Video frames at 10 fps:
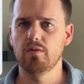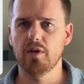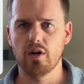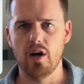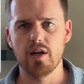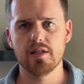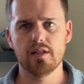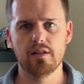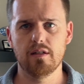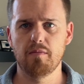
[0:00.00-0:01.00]
We crossed
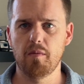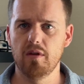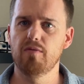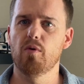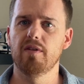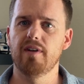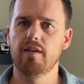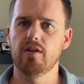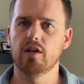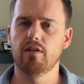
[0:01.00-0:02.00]
into maybe the
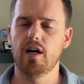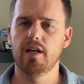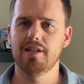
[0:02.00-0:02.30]
45-yard line.